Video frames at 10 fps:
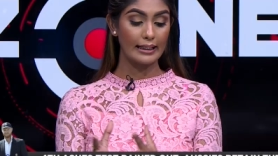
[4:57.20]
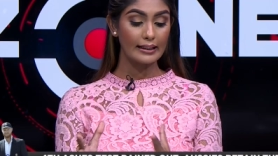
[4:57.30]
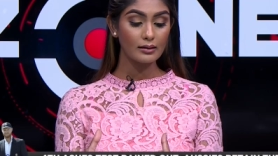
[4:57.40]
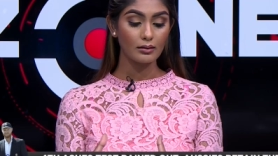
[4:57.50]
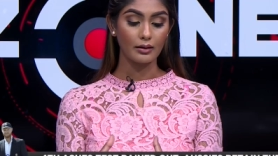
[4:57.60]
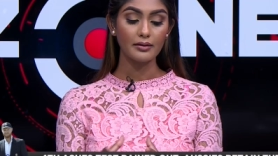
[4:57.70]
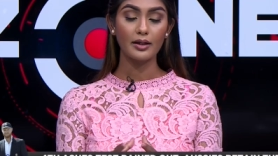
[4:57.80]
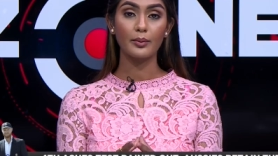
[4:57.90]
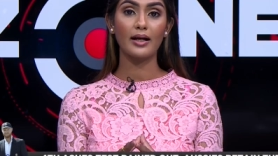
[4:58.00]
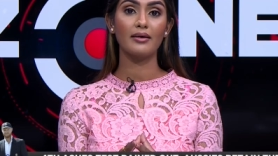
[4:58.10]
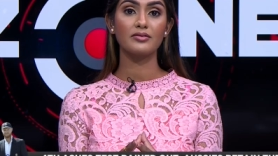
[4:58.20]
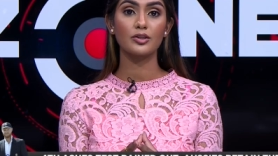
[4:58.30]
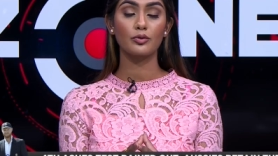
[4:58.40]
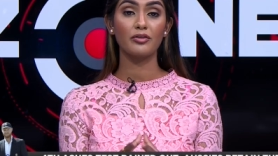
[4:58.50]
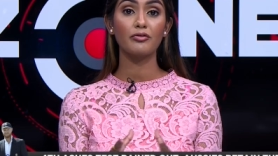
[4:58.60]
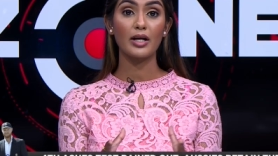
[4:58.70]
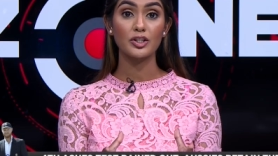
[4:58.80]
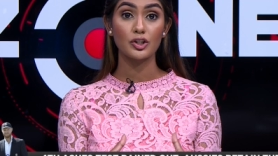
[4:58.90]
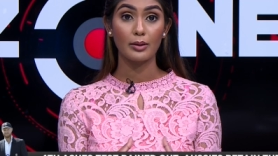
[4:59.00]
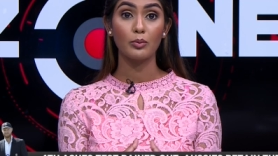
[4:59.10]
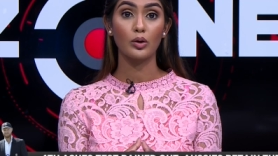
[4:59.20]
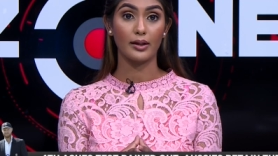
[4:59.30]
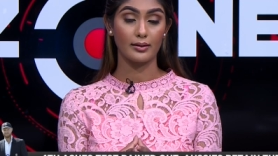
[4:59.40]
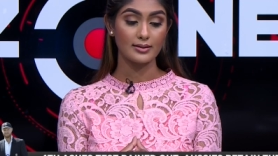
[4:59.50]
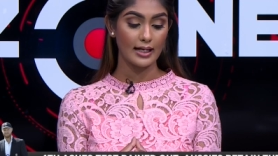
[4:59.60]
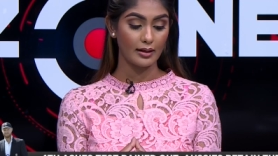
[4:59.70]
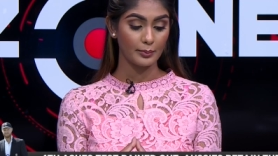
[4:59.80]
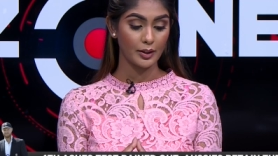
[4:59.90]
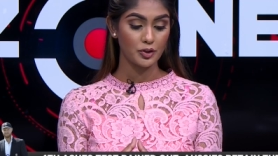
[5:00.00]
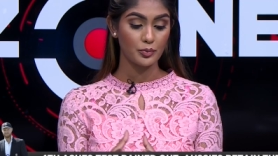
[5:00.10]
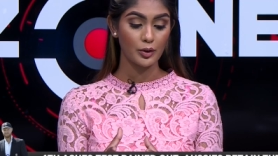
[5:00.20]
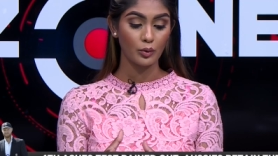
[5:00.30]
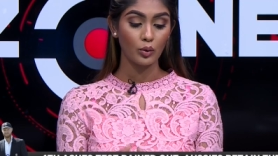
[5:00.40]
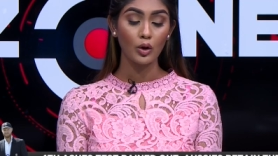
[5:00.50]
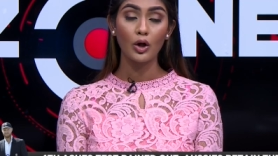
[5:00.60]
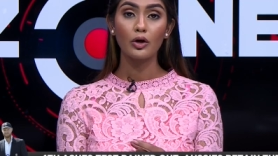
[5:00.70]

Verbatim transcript: England, they would have to refresh their bowling attack because we know